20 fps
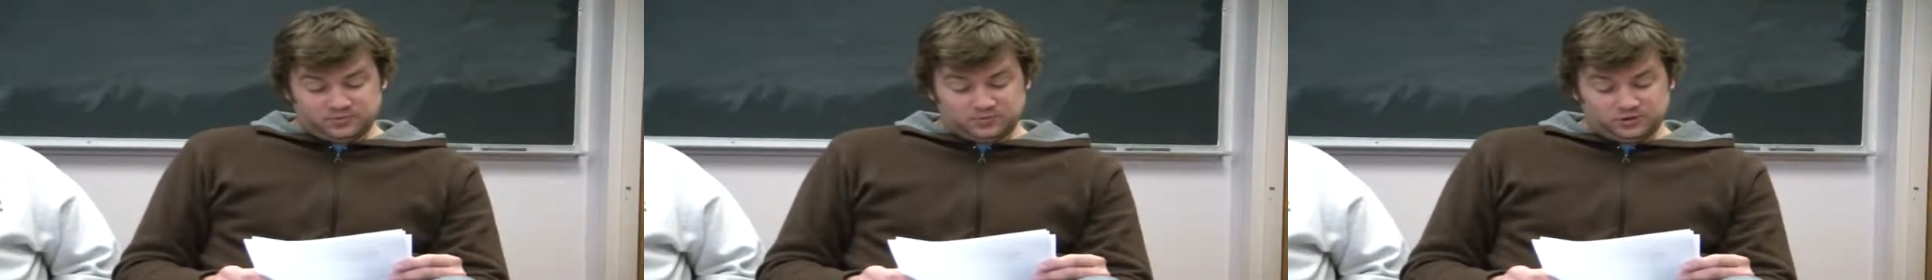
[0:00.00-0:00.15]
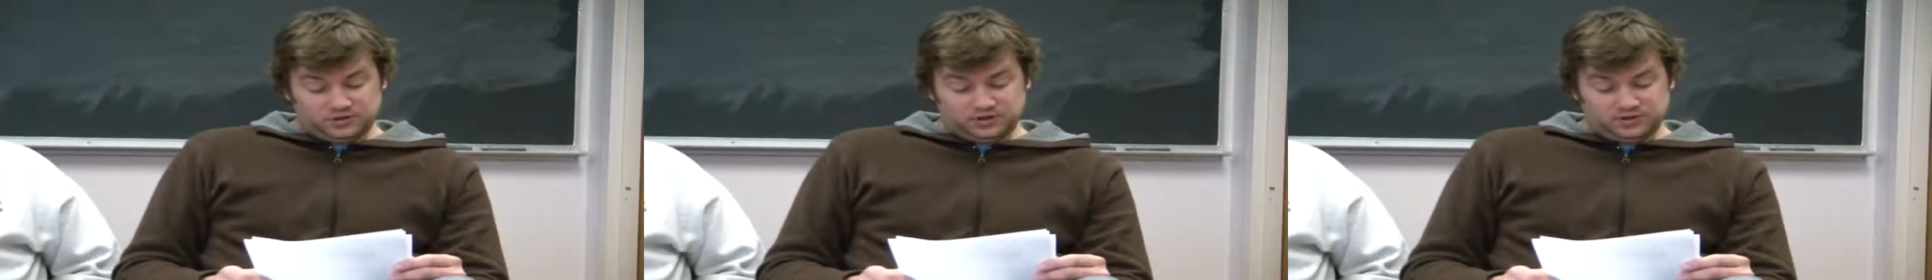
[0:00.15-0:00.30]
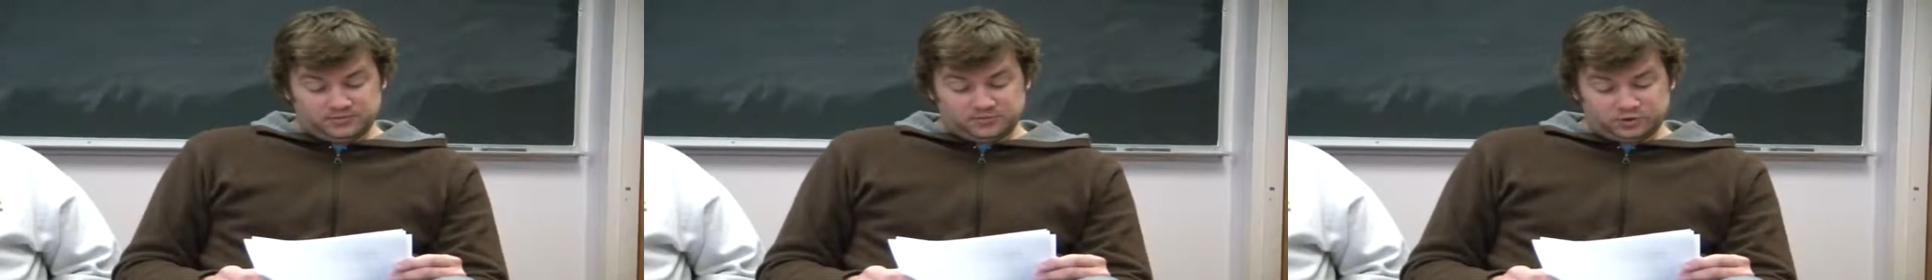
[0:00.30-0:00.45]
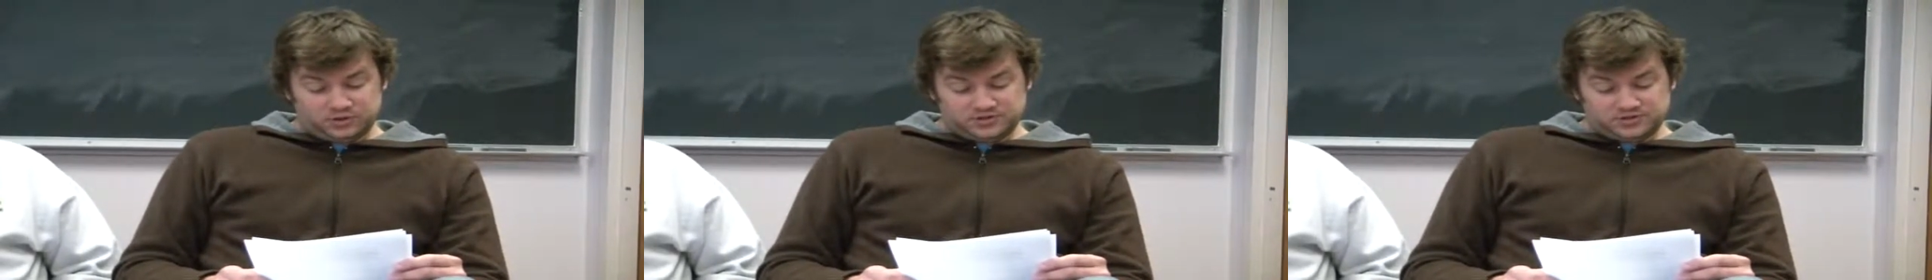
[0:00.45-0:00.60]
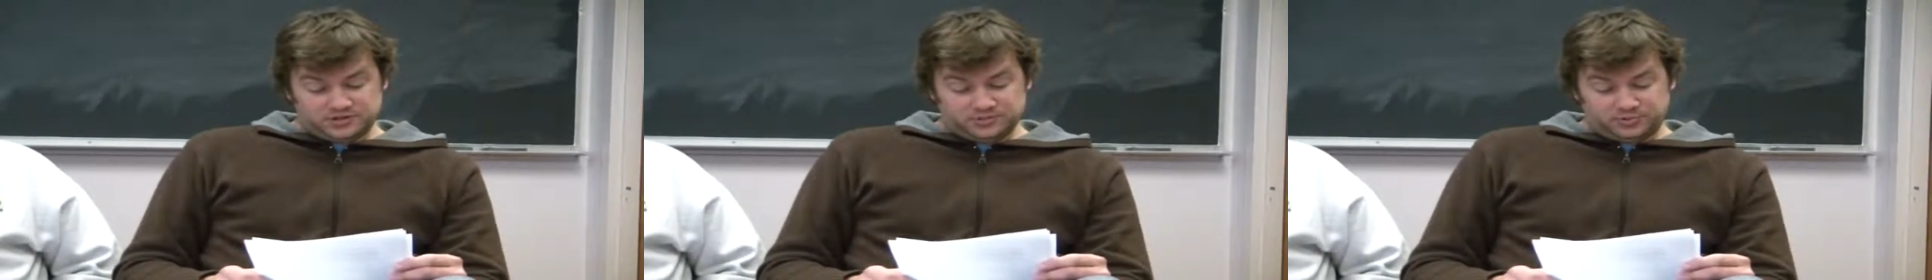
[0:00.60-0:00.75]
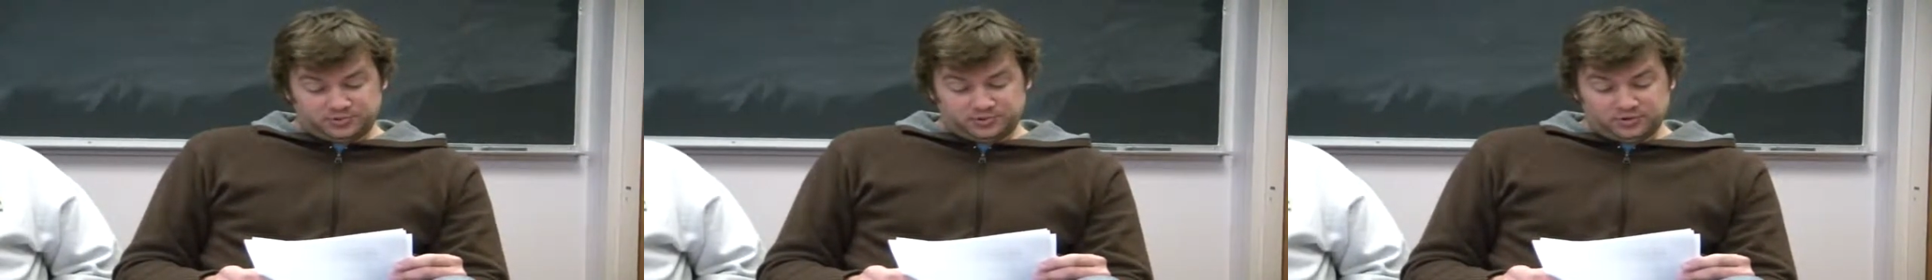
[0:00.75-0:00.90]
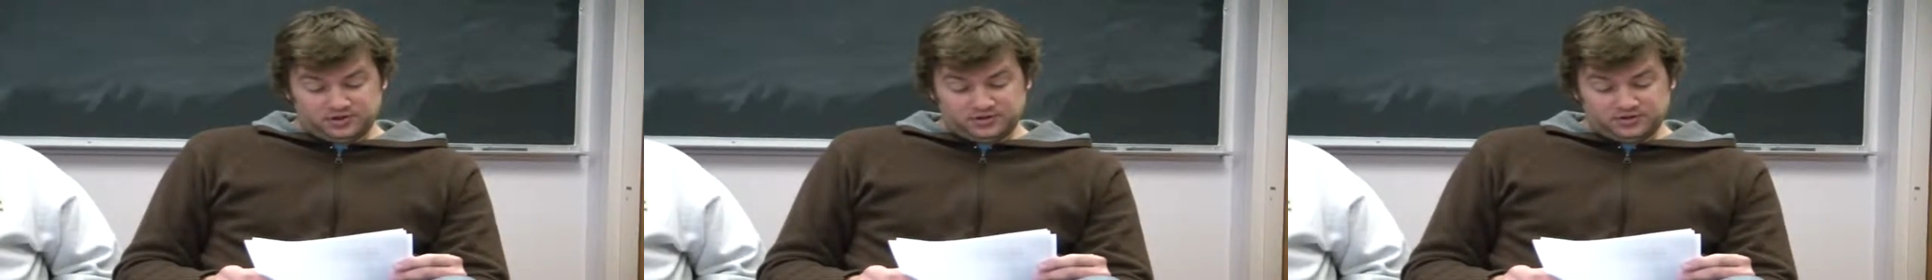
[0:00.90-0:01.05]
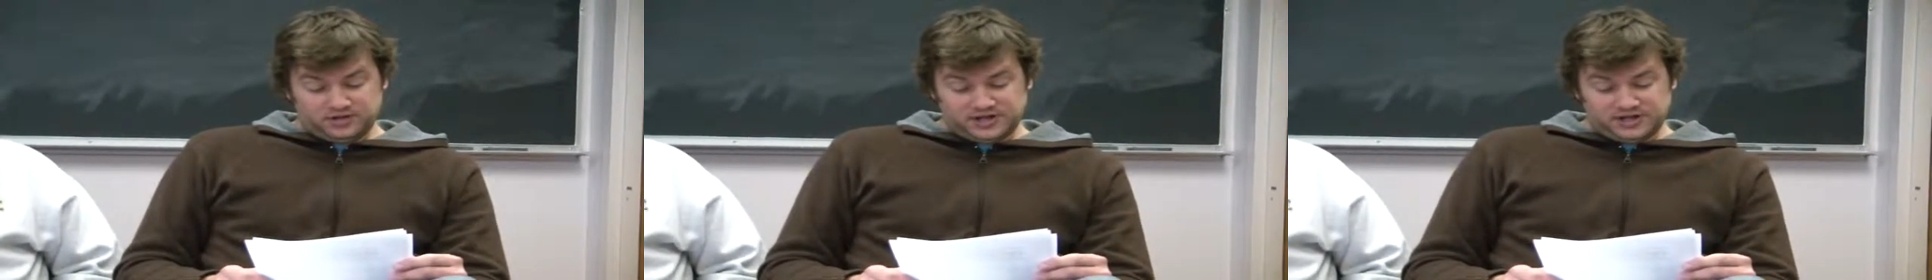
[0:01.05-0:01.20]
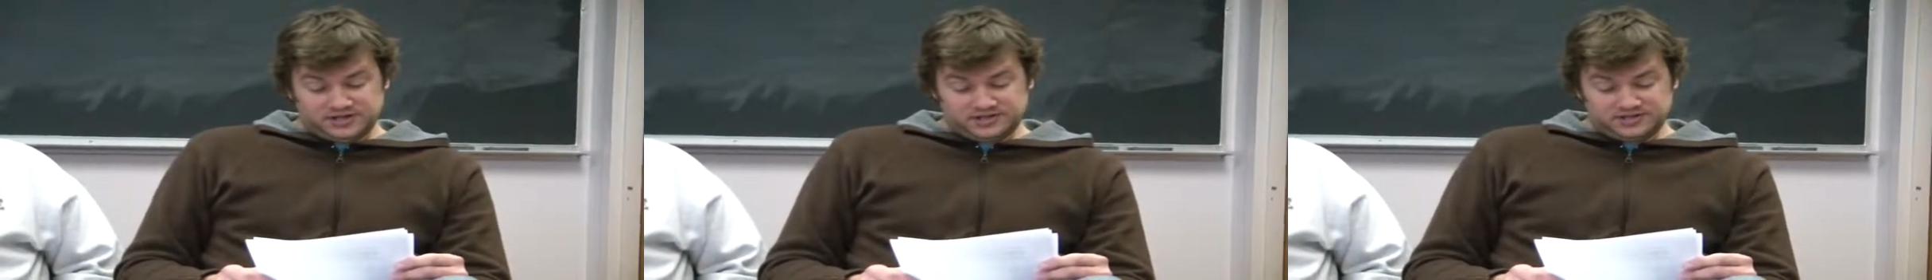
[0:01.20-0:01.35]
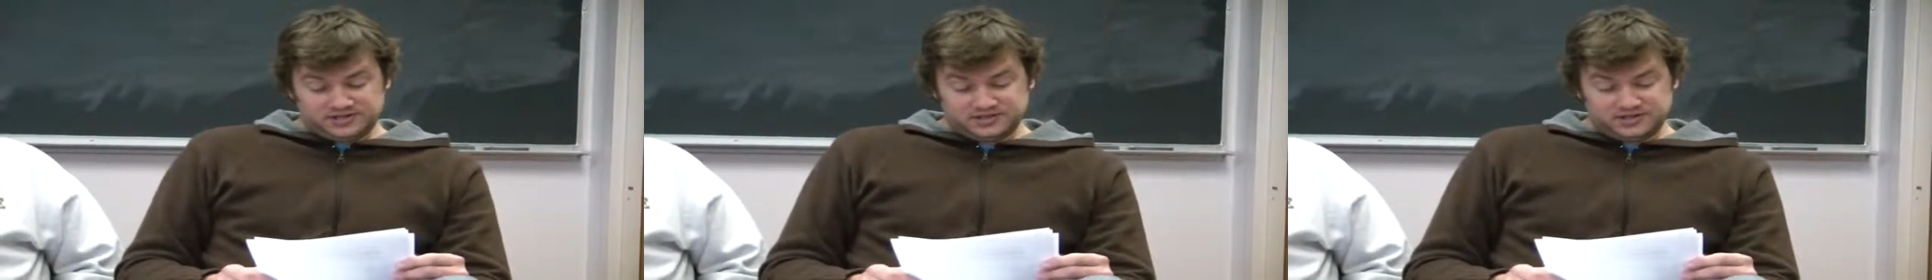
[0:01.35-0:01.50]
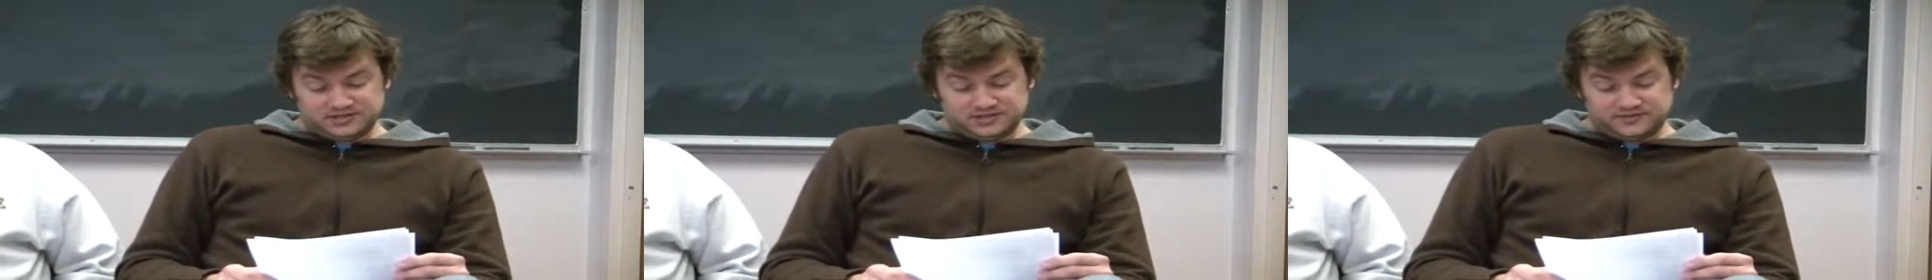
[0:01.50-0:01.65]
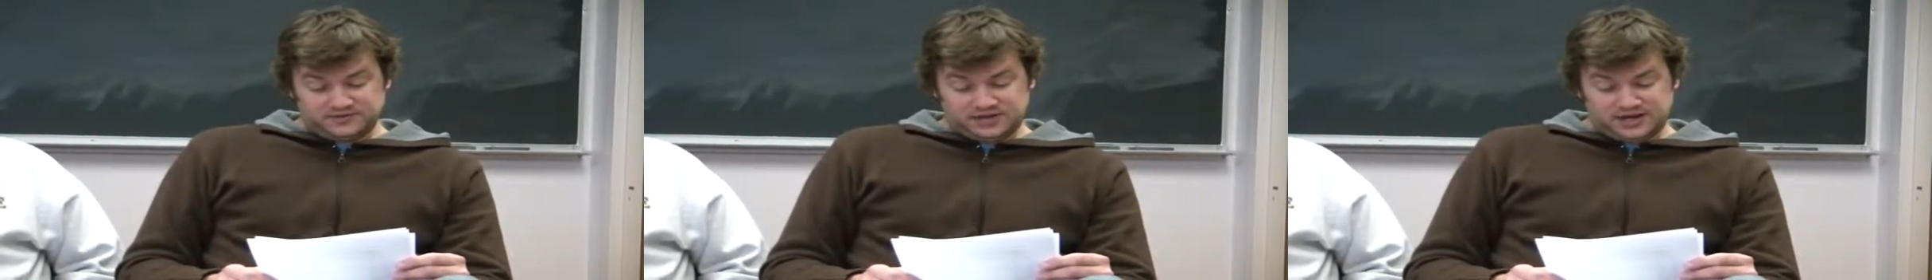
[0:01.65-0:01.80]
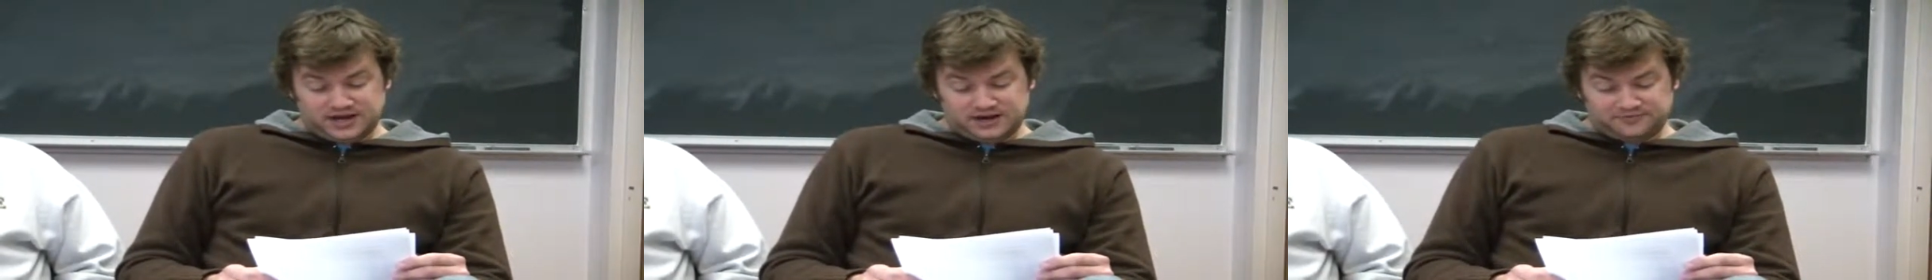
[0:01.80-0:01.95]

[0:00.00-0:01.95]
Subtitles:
One of the most important legacies of the